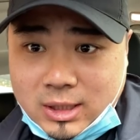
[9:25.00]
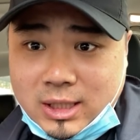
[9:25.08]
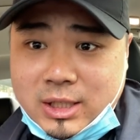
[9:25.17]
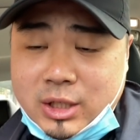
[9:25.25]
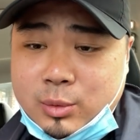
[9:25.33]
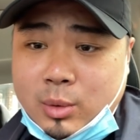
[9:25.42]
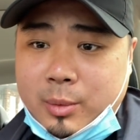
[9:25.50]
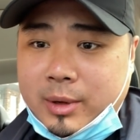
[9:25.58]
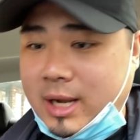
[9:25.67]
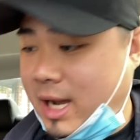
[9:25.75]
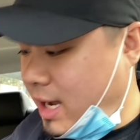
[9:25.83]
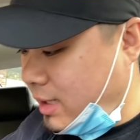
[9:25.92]
this is what we
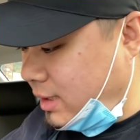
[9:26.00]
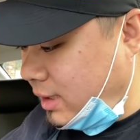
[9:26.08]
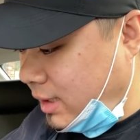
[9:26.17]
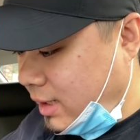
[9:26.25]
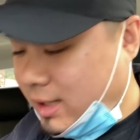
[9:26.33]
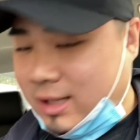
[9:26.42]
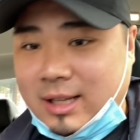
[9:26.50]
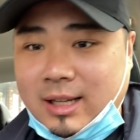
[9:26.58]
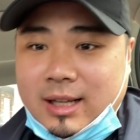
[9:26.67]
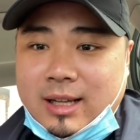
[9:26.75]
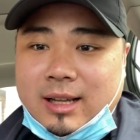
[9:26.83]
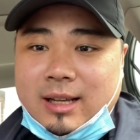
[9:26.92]
got
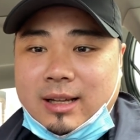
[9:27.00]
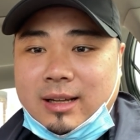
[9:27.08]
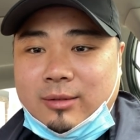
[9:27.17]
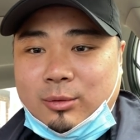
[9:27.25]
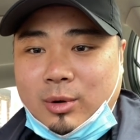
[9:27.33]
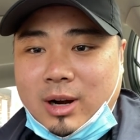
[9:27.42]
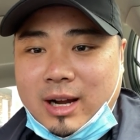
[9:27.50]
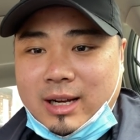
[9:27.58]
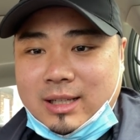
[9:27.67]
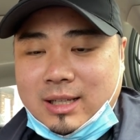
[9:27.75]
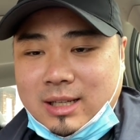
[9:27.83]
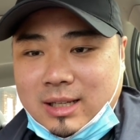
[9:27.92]

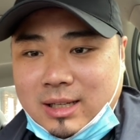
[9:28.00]
right